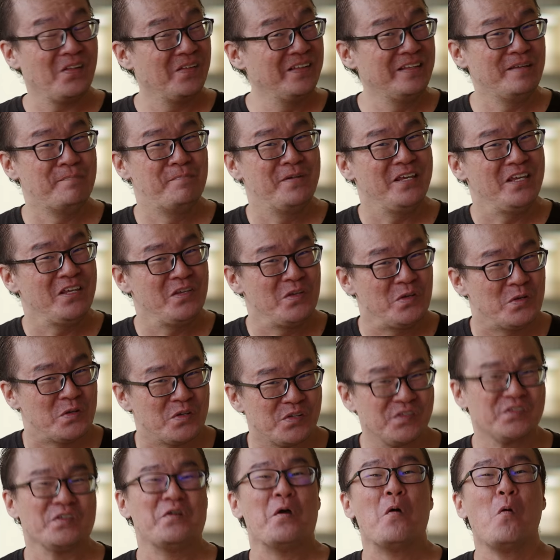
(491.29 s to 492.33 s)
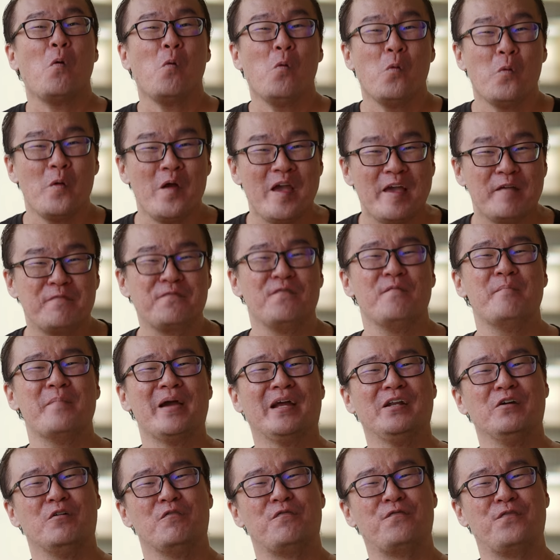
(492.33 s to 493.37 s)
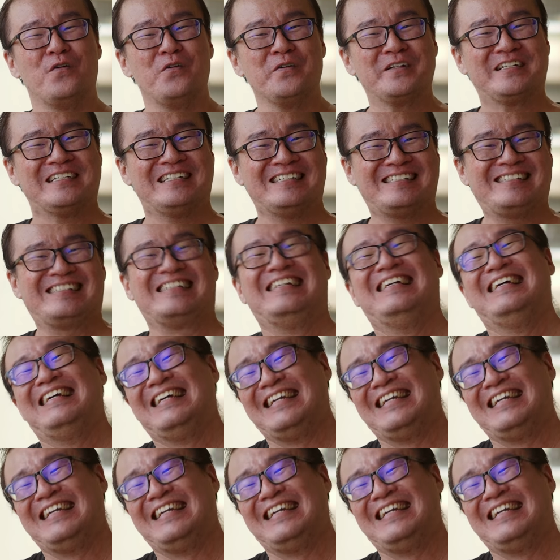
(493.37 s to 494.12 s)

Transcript: only be used with manual focus,